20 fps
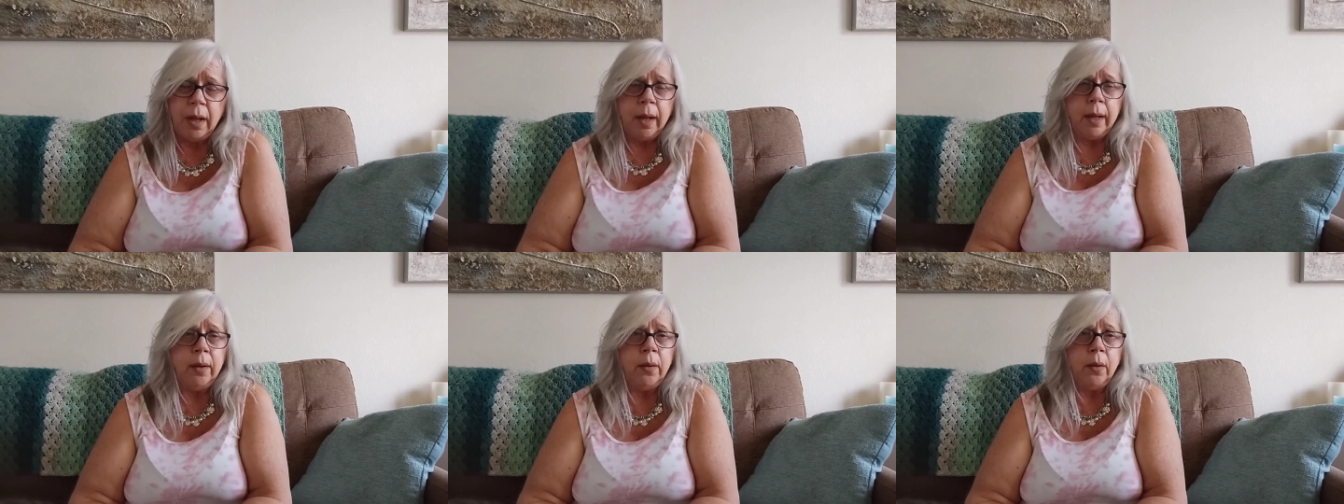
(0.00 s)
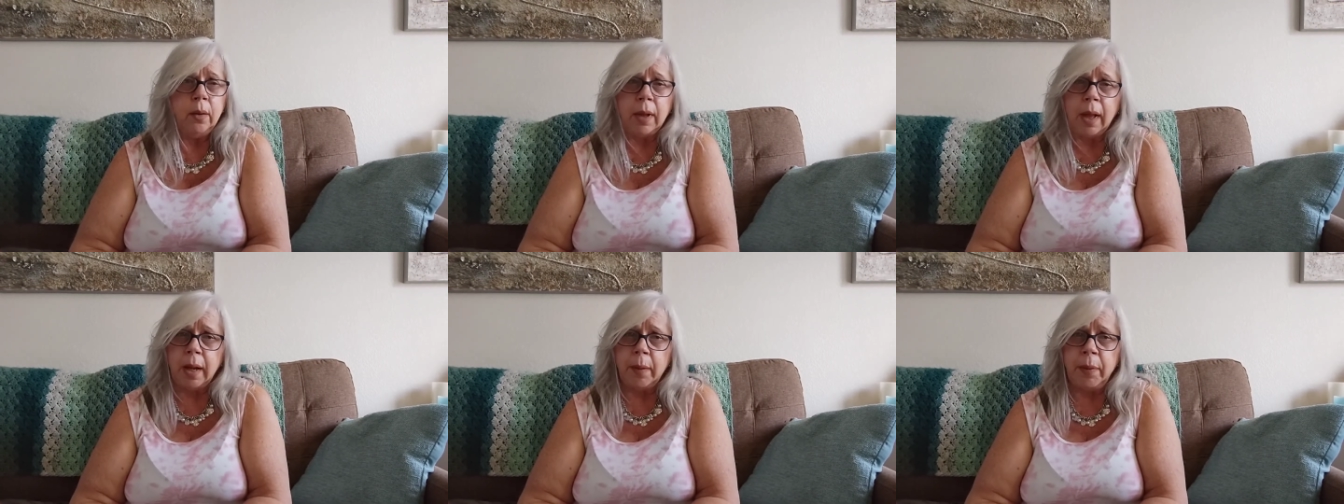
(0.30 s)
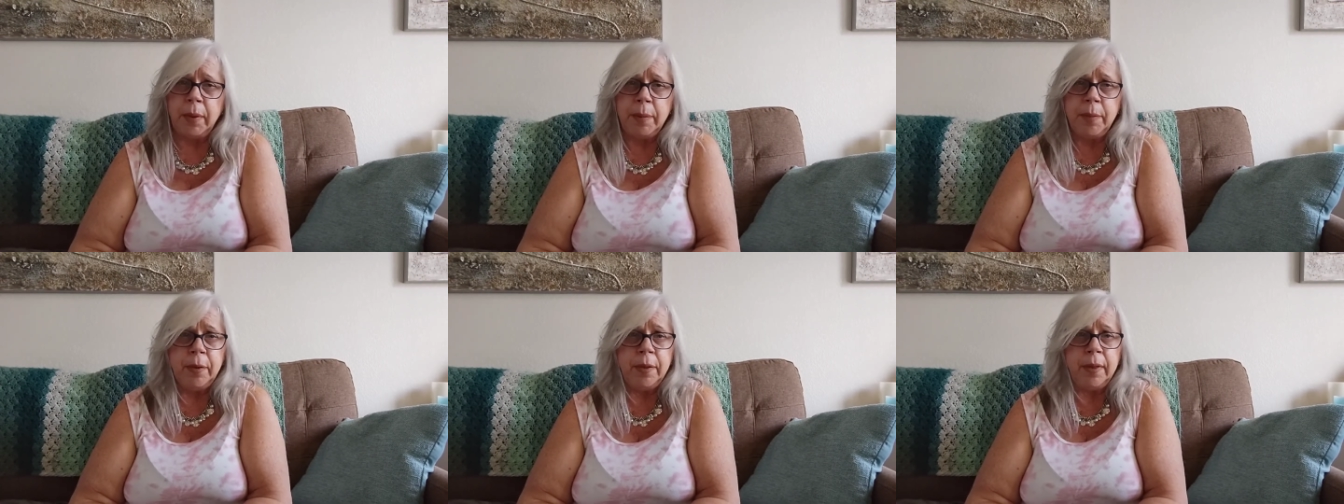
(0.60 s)
I know a lot
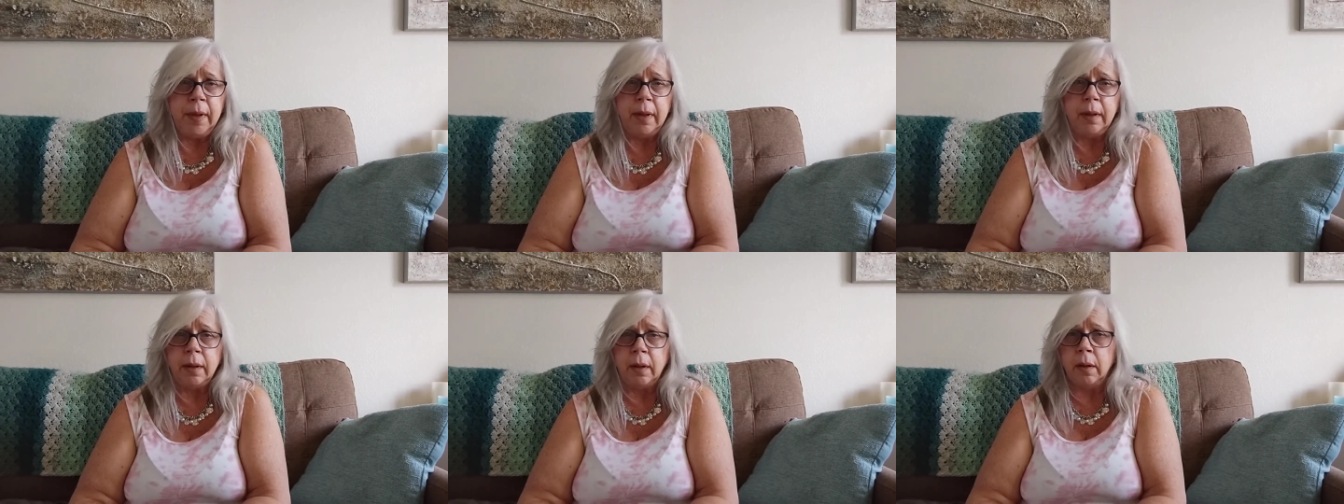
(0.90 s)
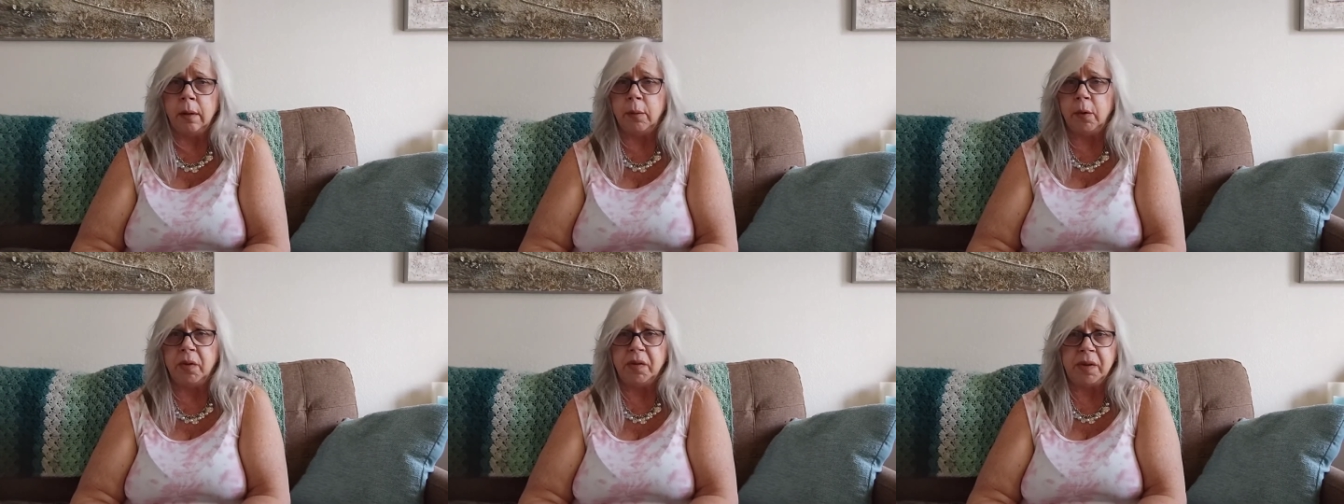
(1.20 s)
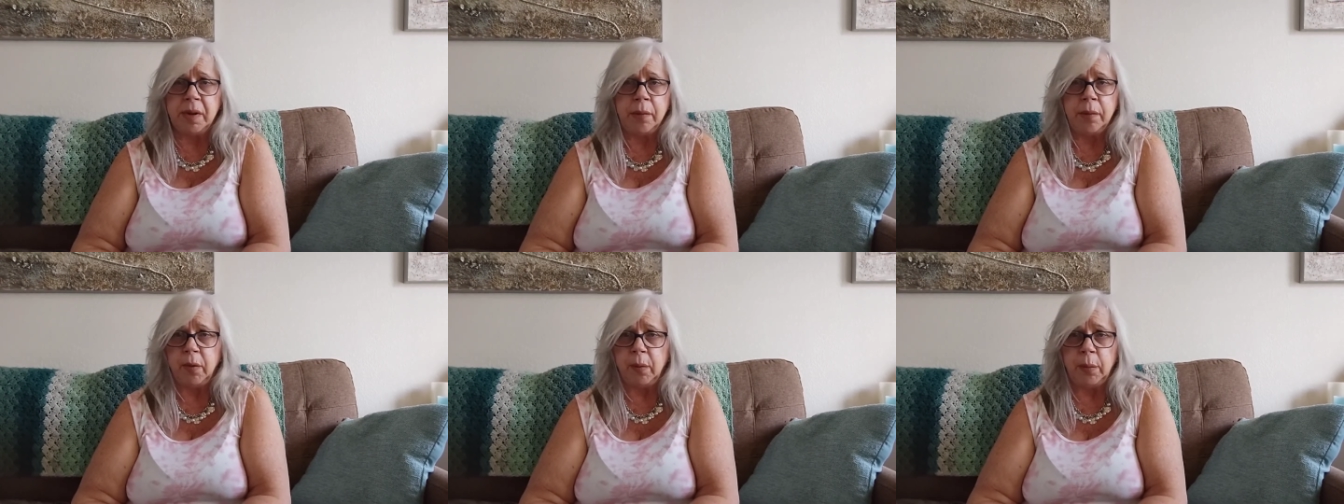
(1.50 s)
of people think they're the
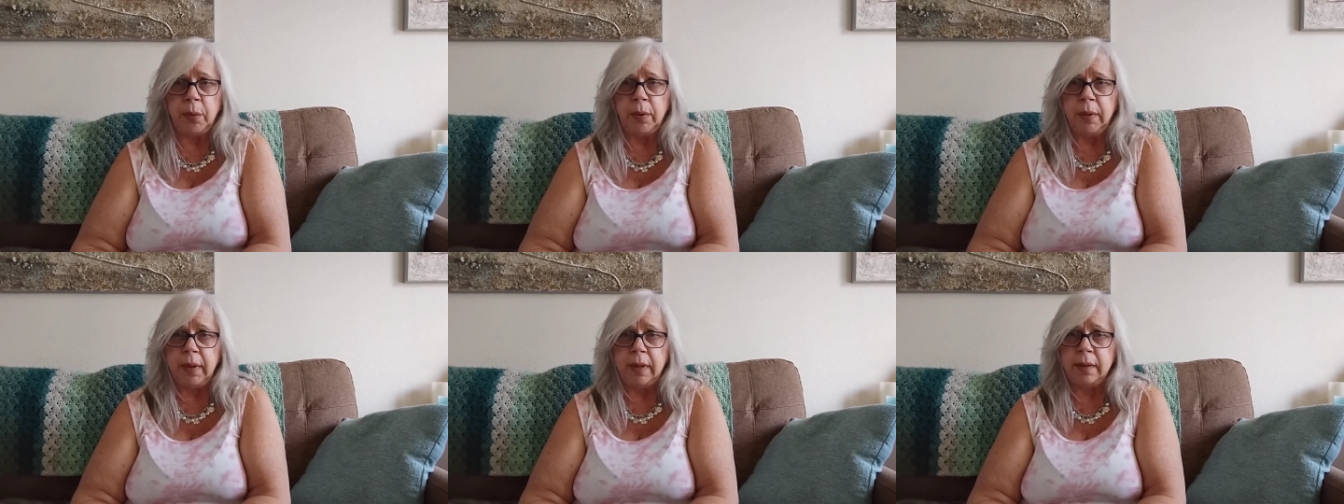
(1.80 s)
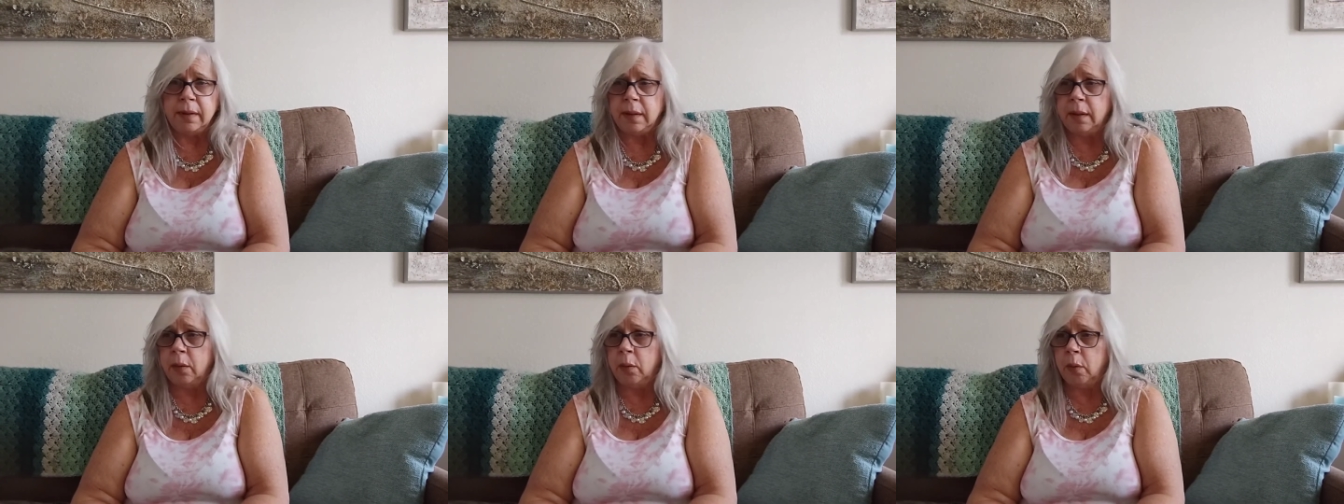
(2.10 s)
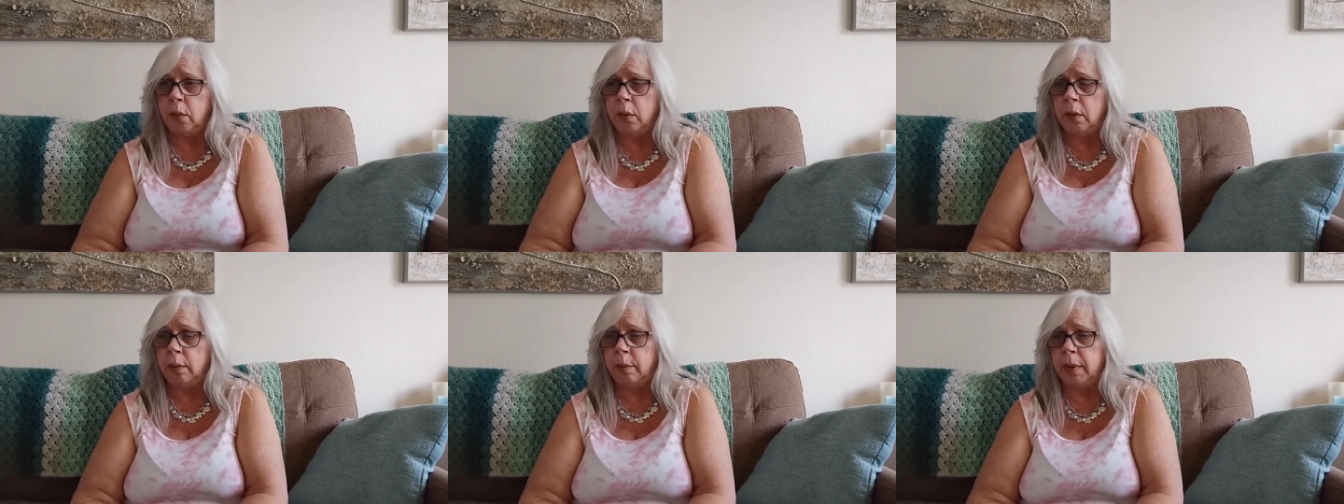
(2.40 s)
most comfortable things in the
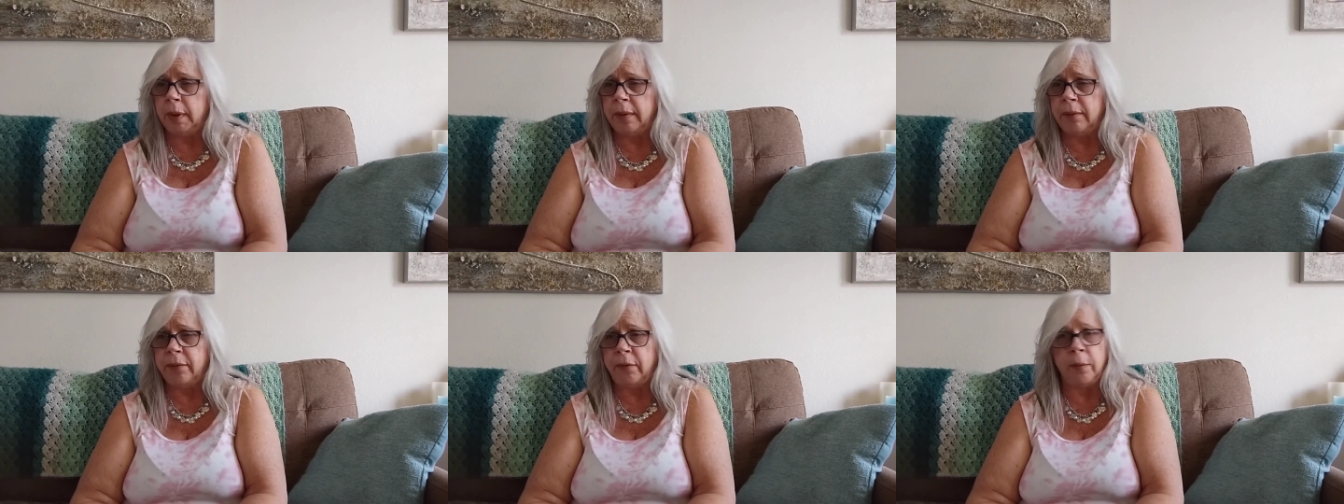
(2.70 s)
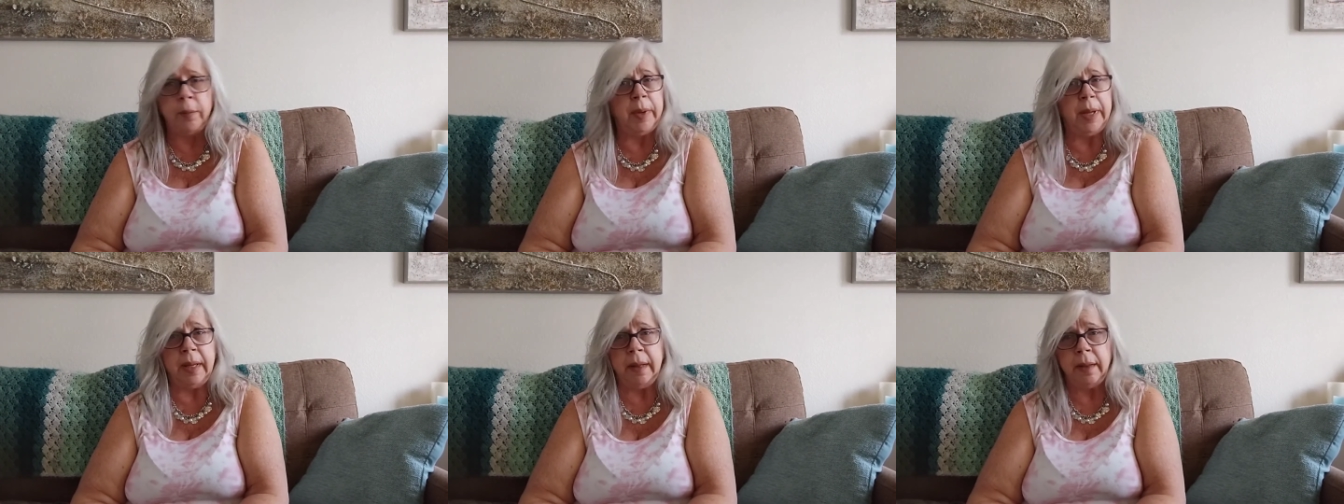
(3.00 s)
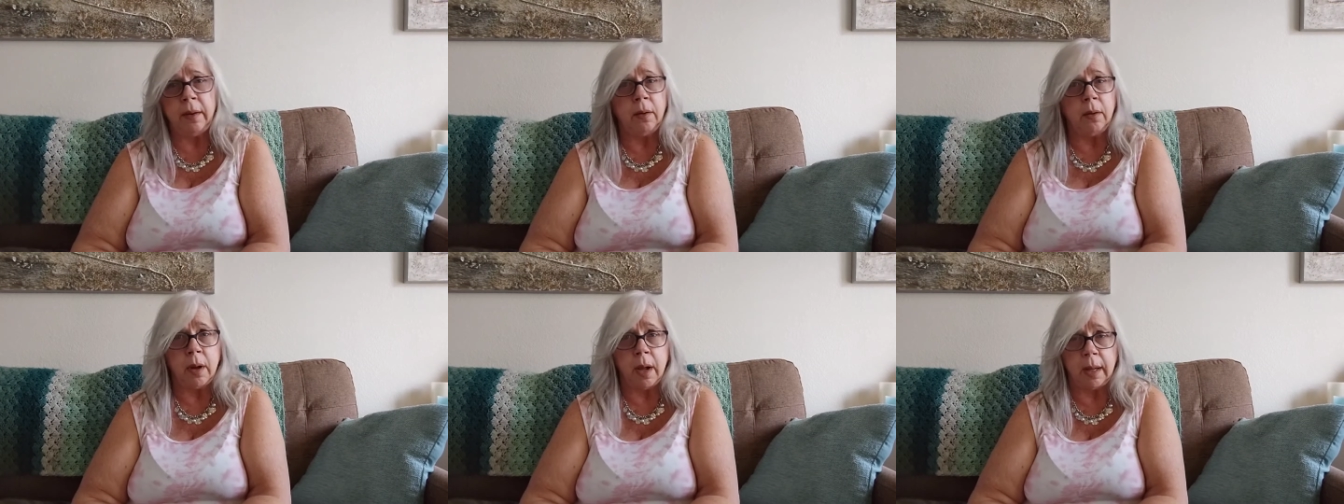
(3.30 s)
world, but for me,
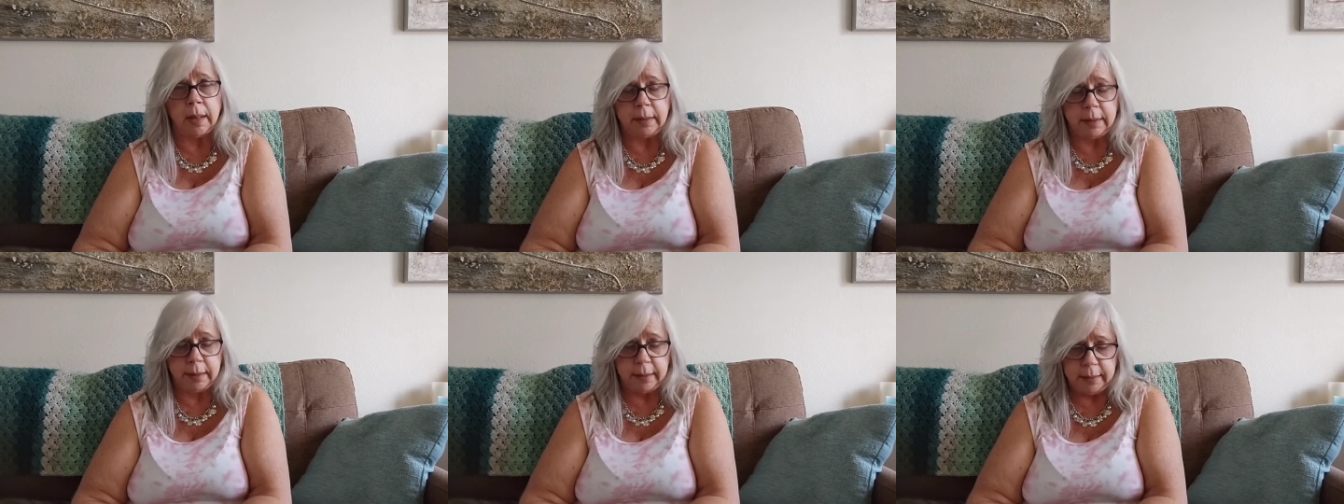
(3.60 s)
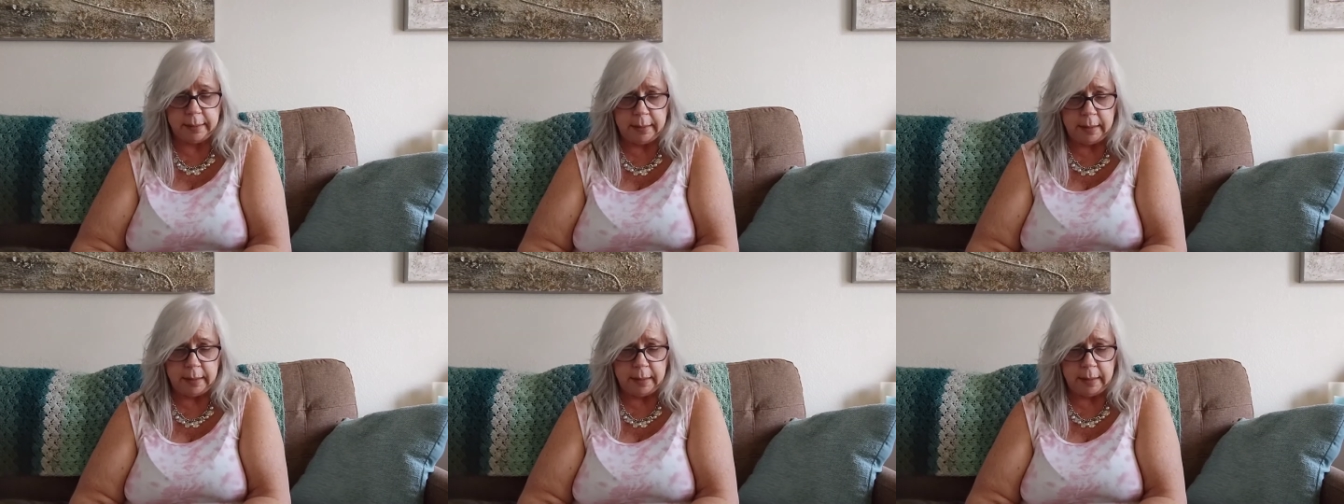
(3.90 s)
they're not.